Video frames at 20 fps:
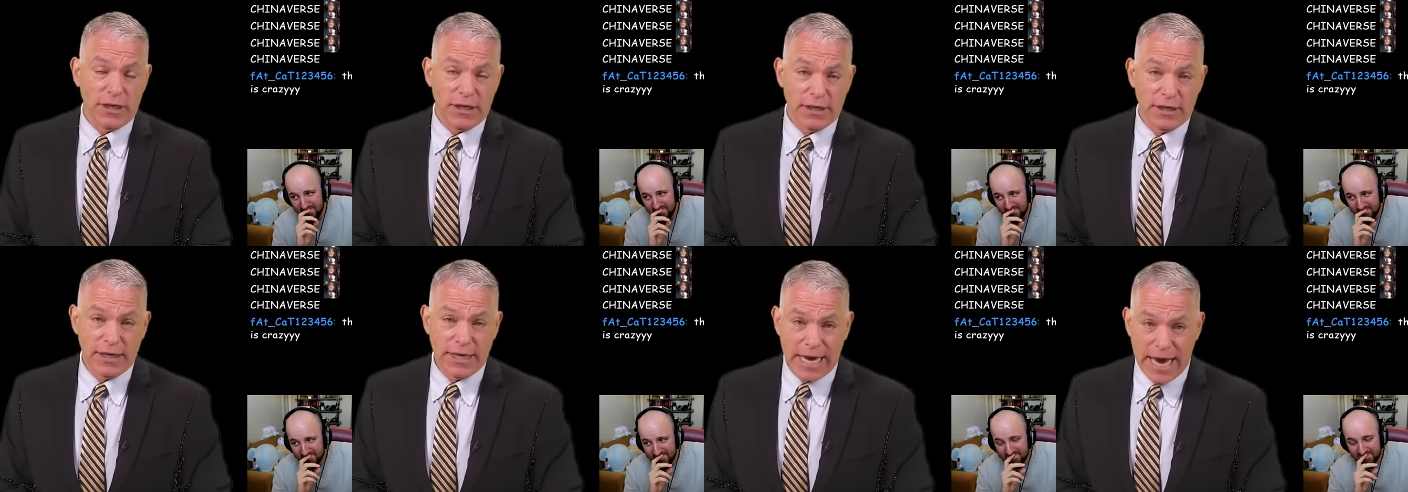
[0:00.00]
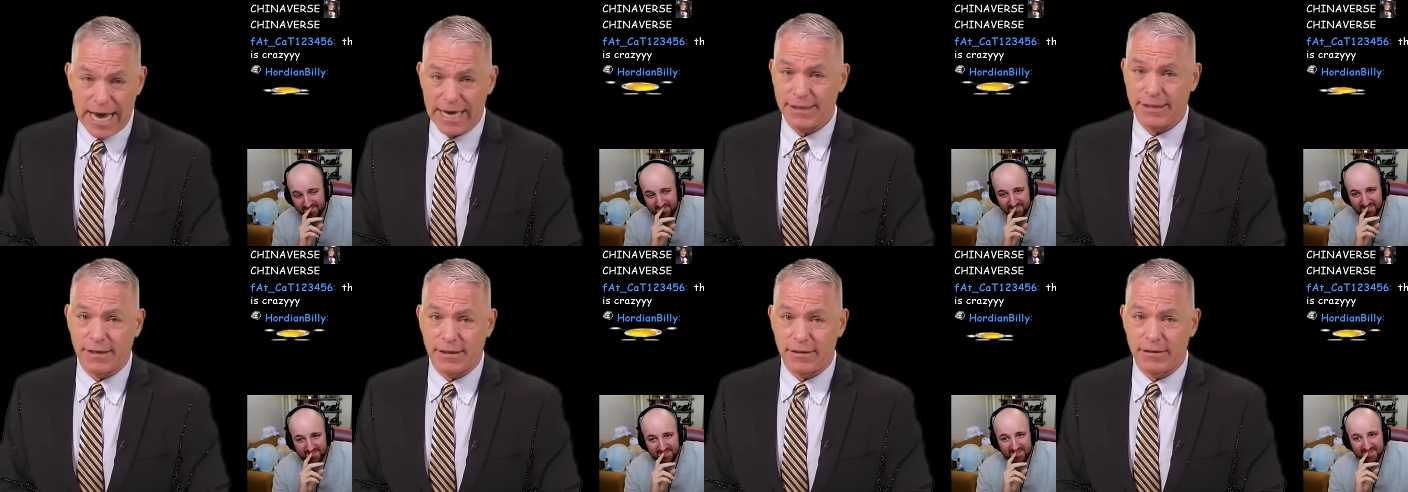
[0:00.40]
Speaker 1: Hoyoverse
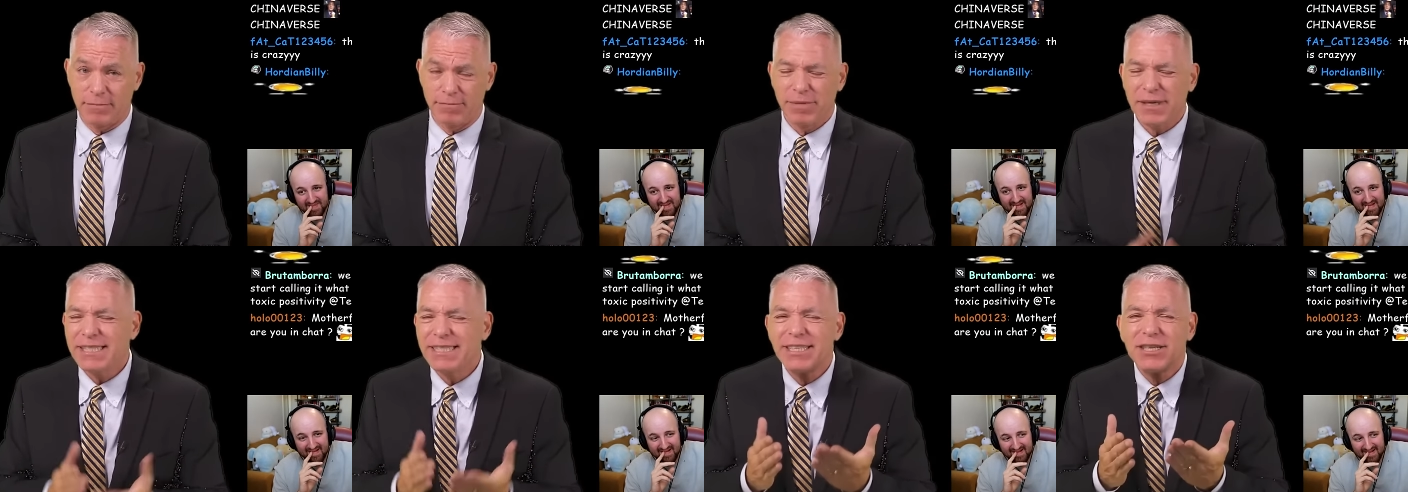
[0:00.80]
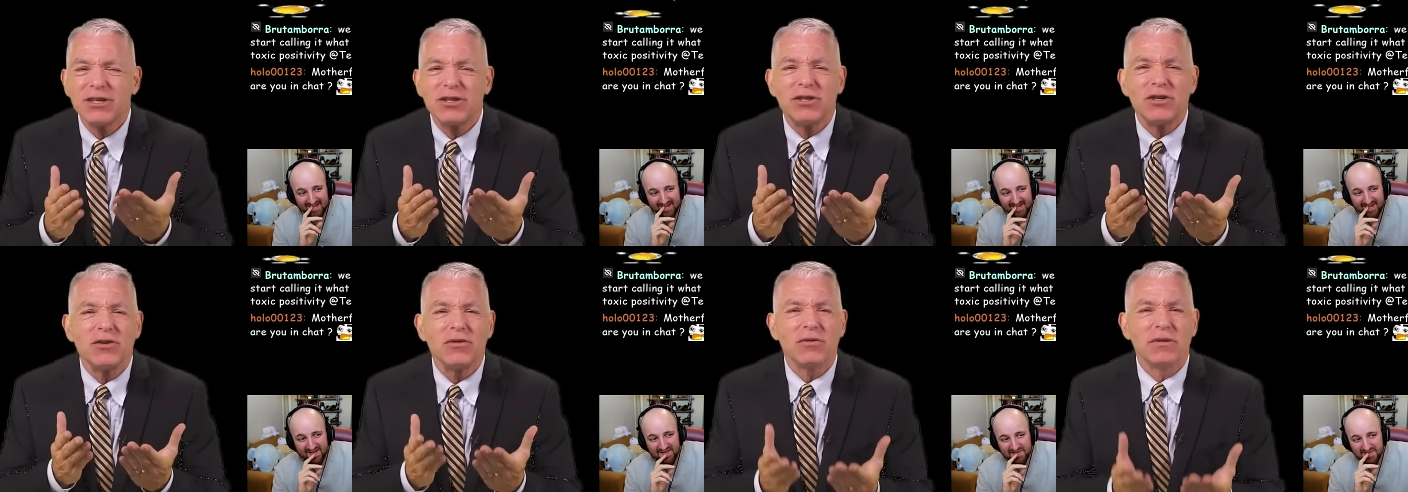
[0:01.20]
is in
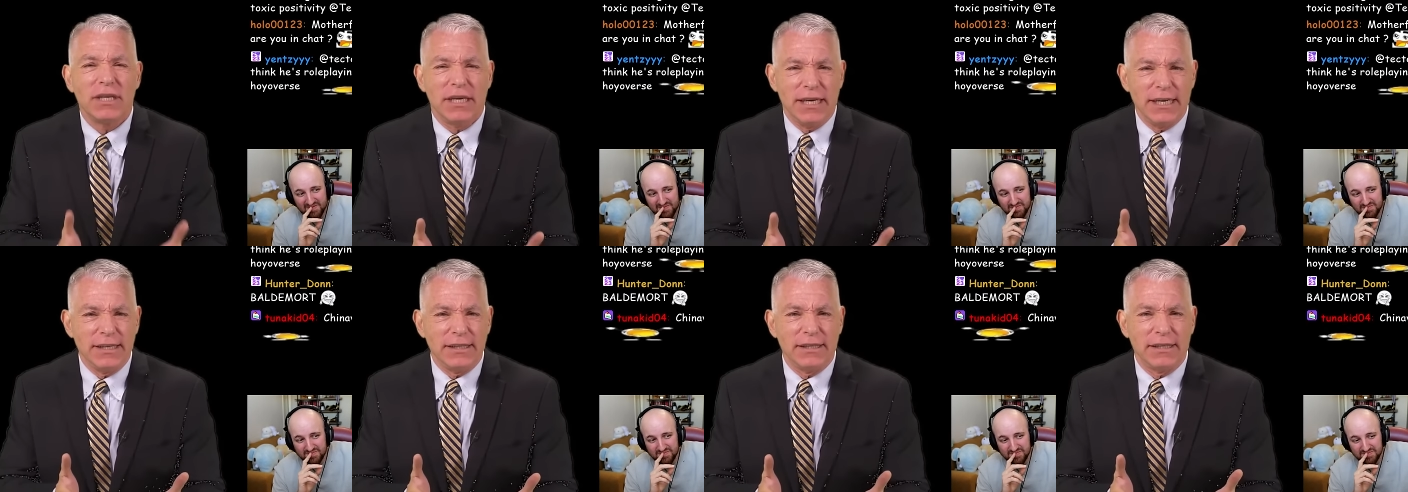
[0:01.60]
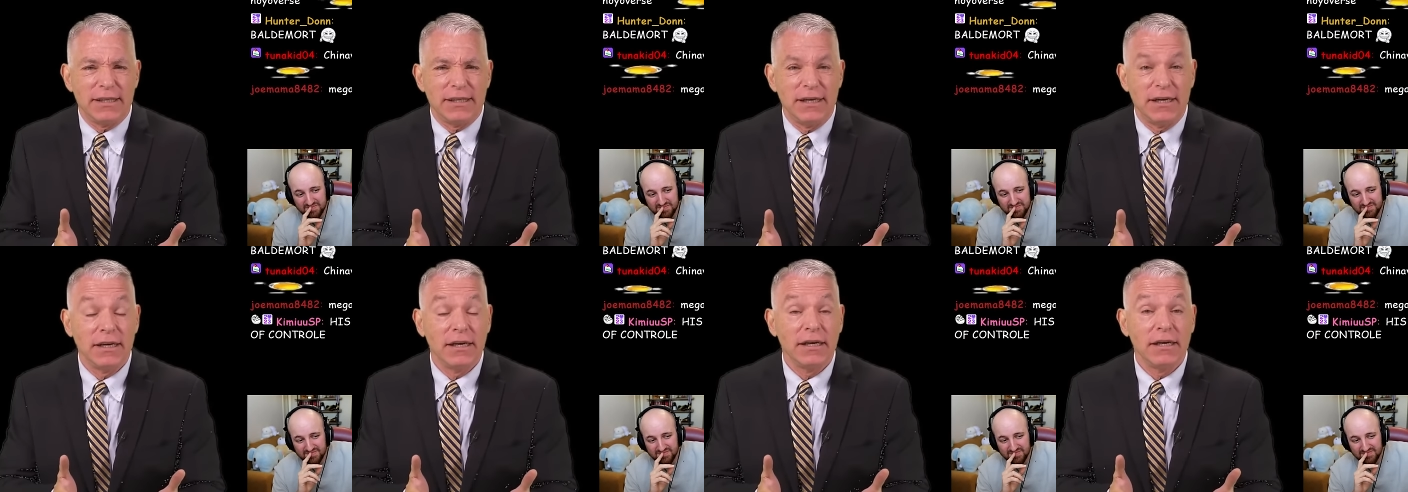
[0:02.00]
serious trouble
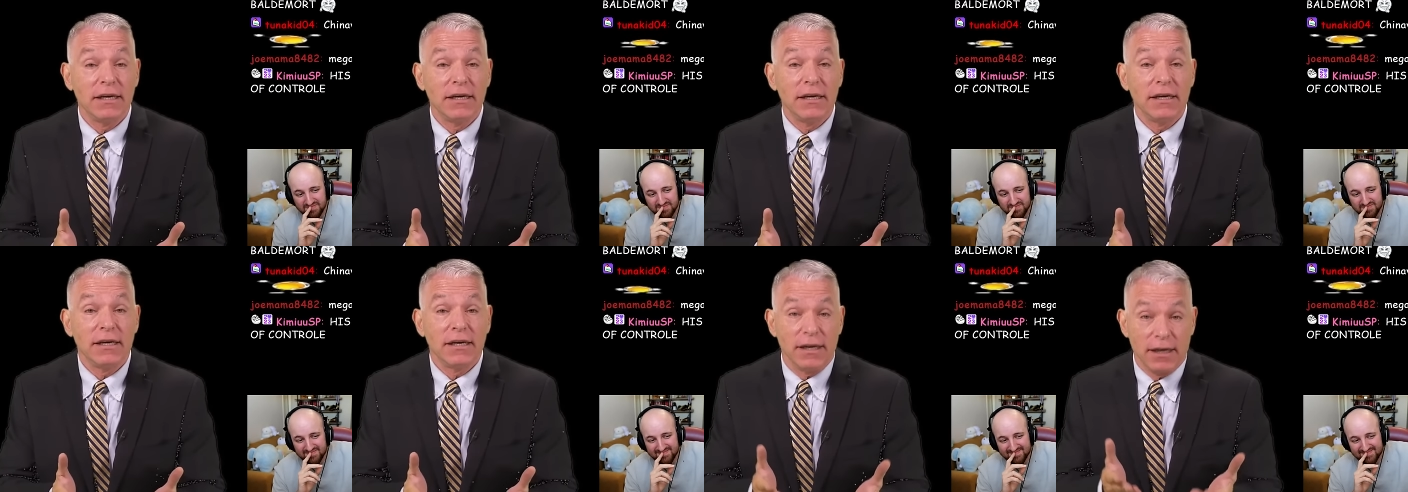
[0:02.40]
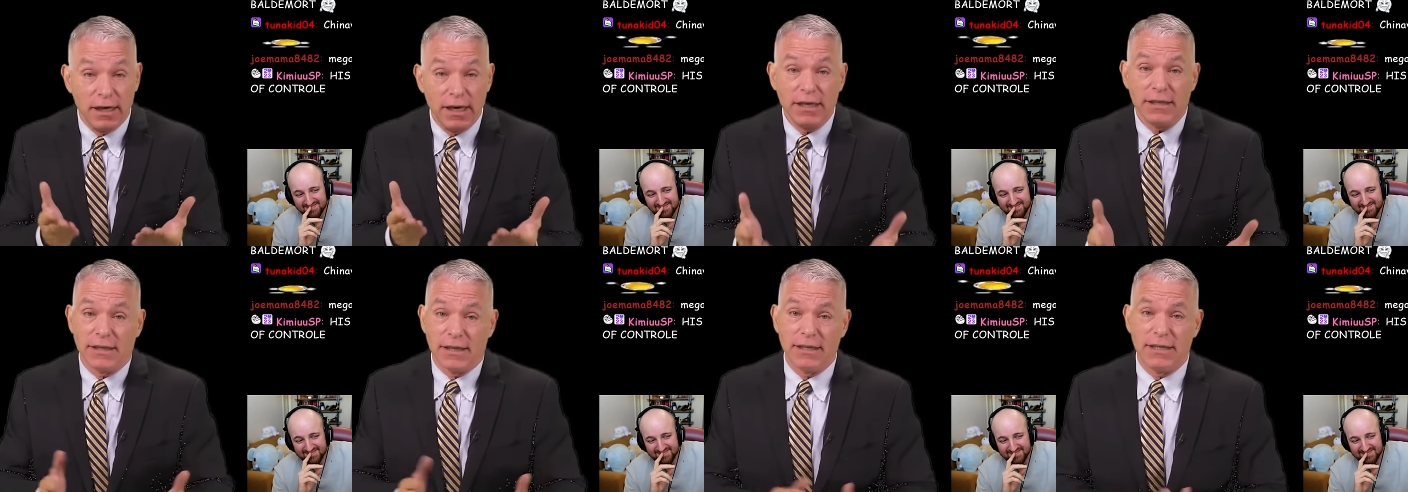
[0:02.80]
right now.
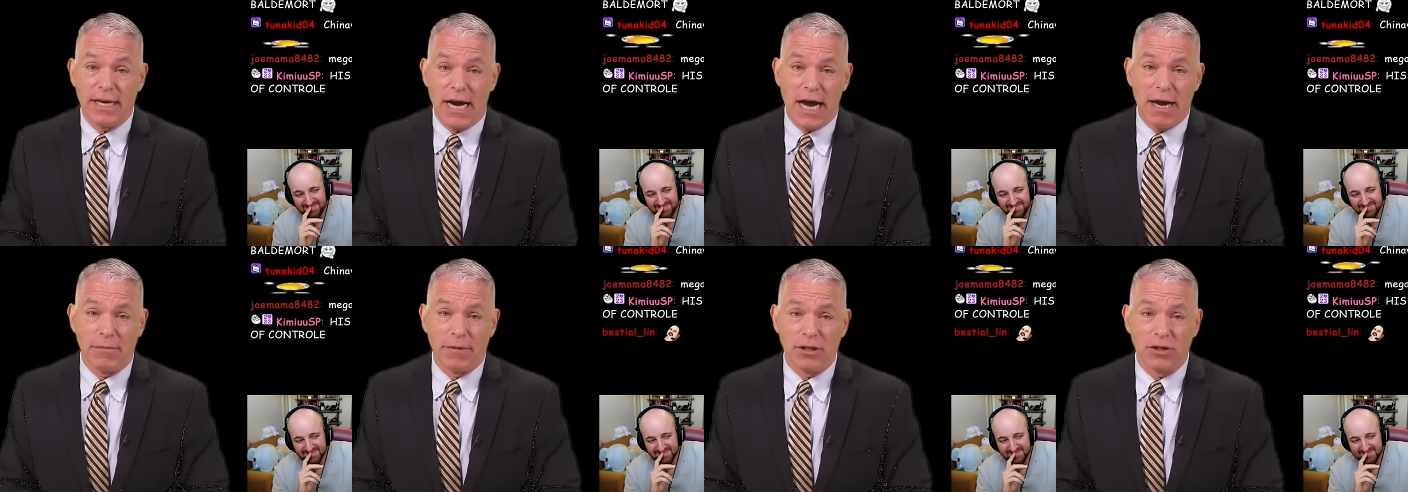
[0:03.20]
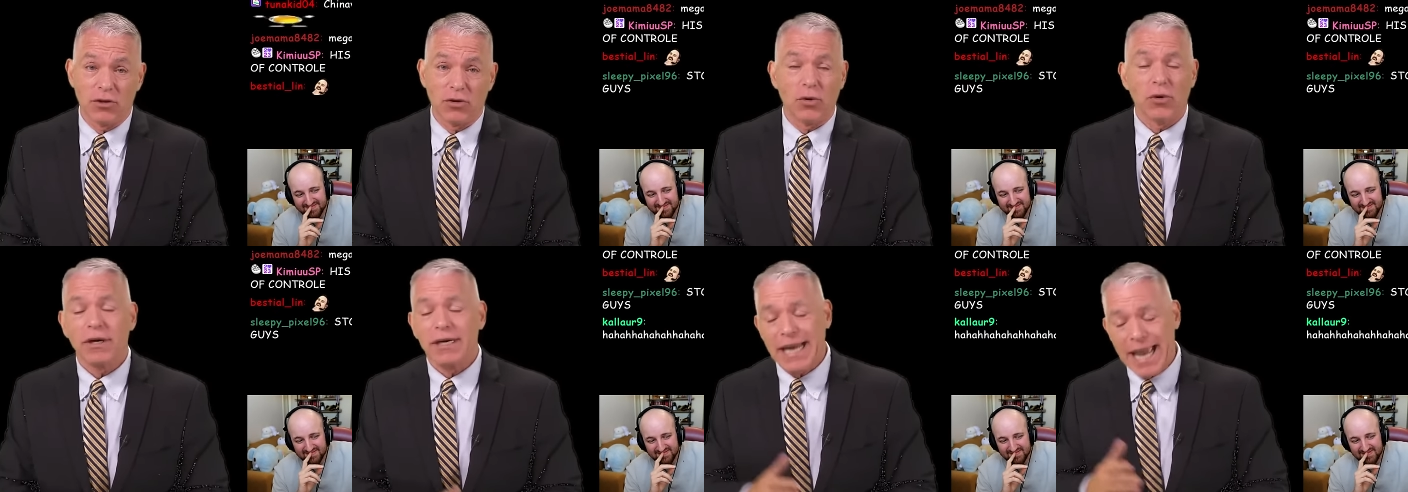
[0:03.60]
They need our
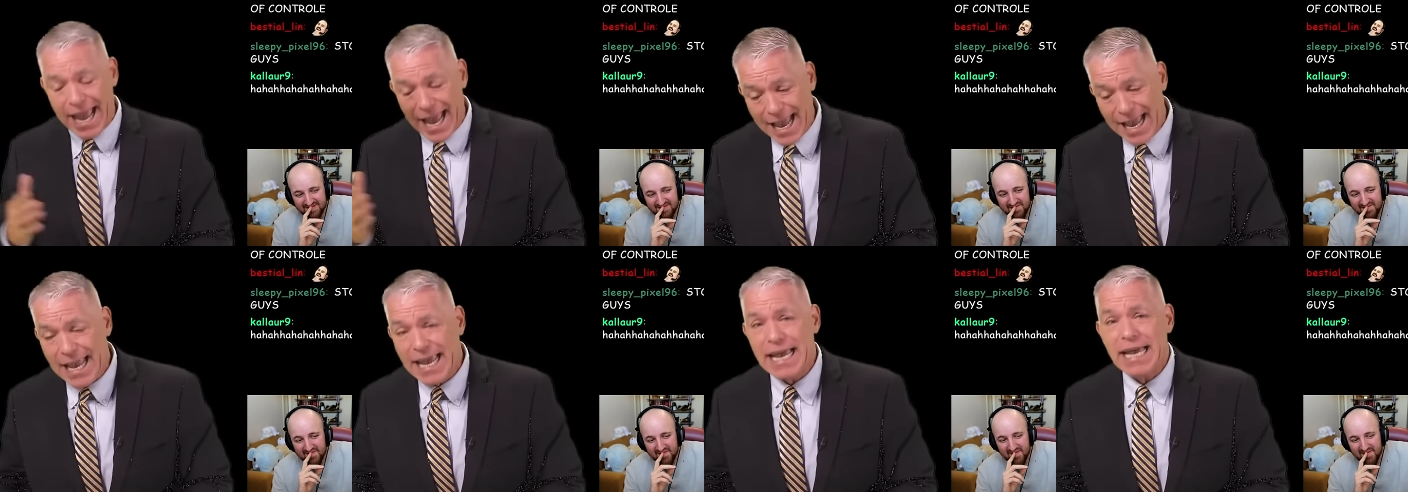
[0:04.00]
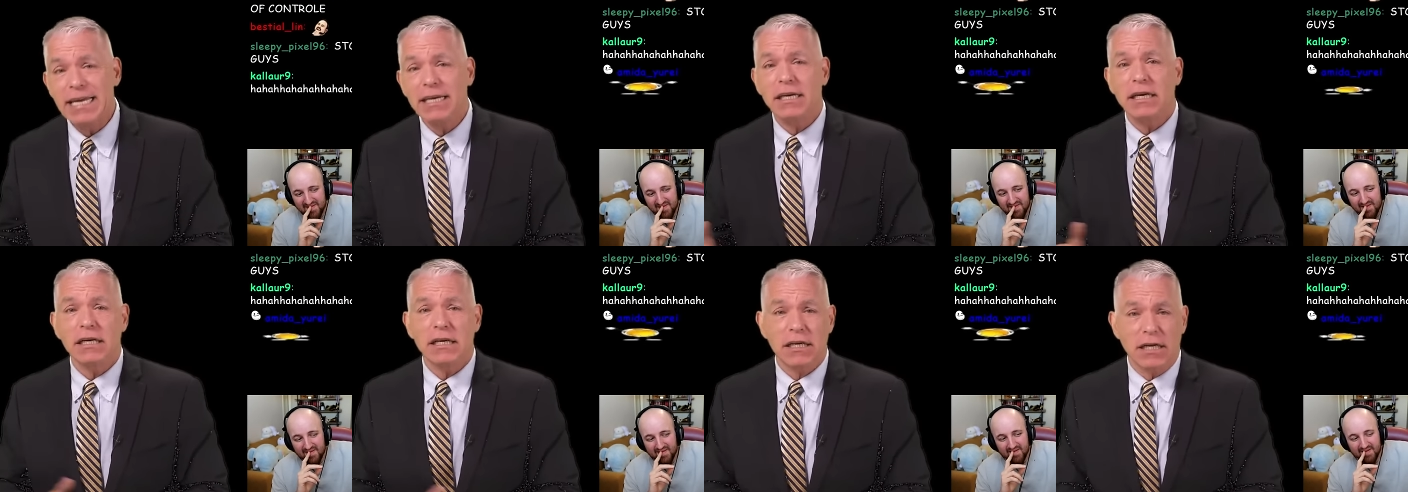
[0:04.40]
support,
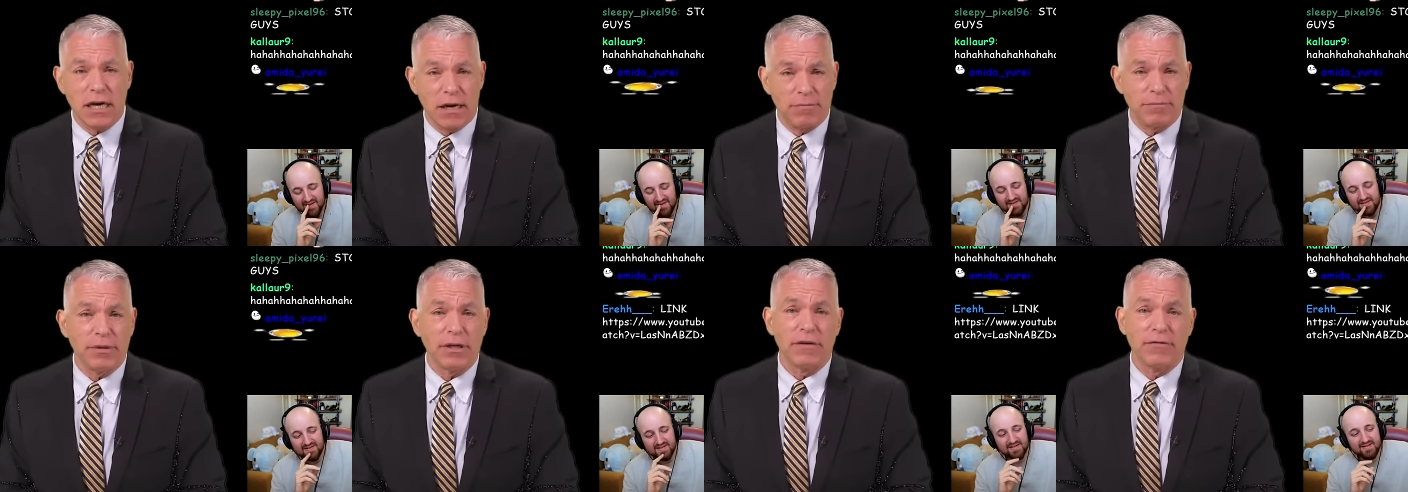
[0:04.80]
otherwise they